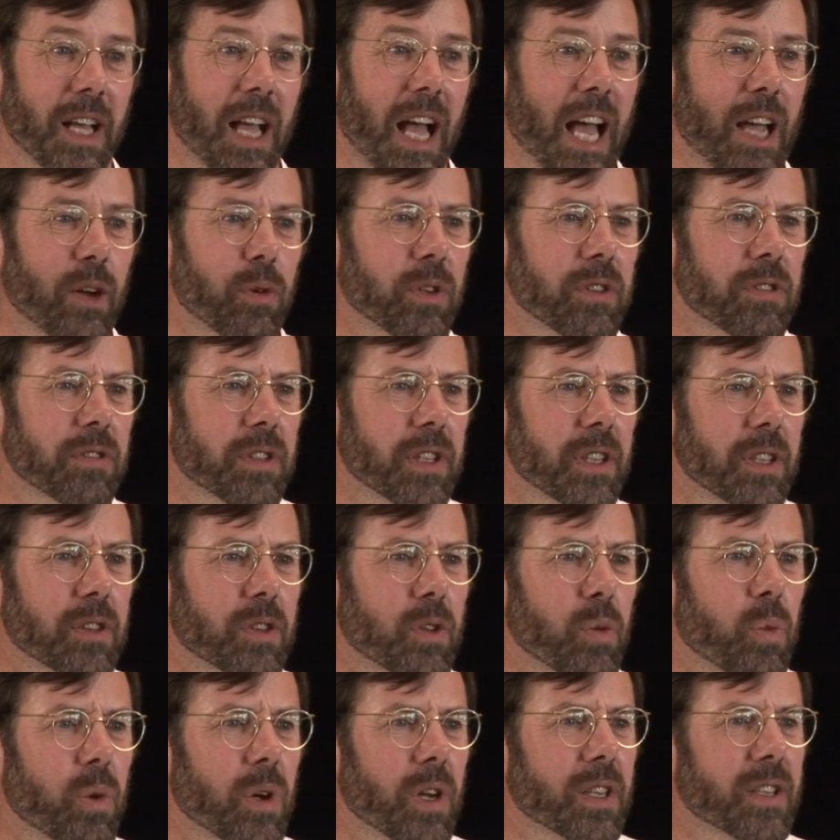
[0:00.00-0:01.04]
I always think the
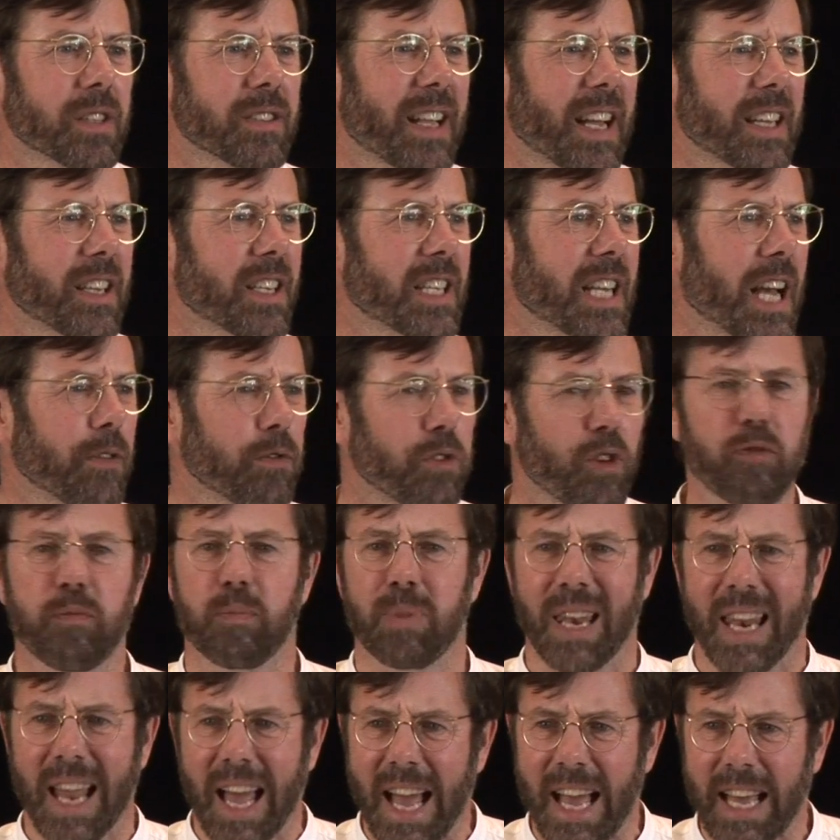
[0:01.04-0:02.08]
world has had enough of
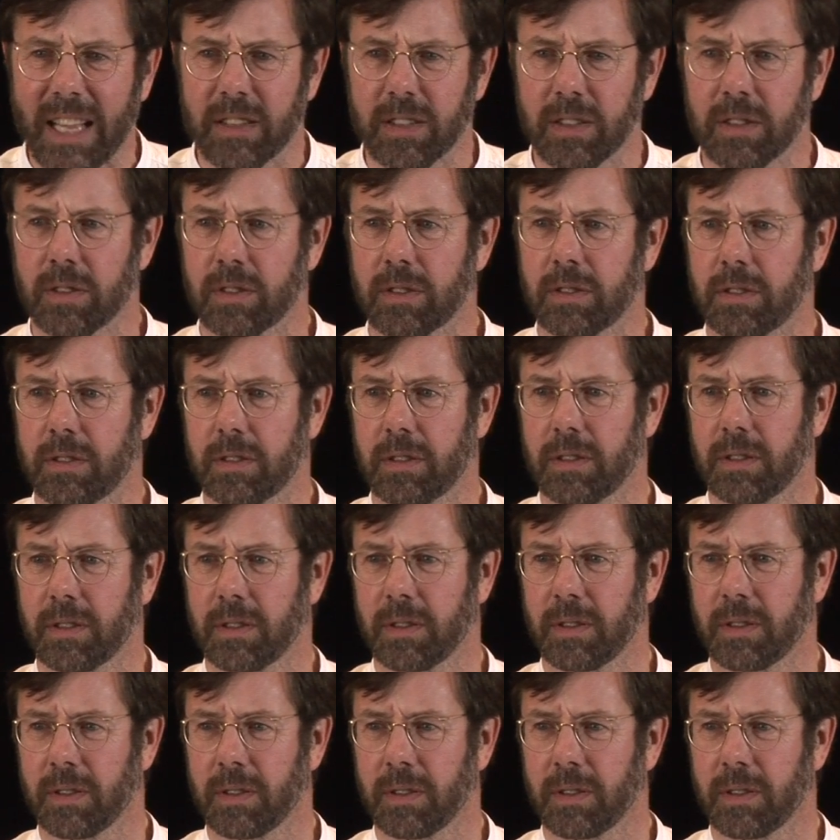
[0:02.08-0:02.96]
plans.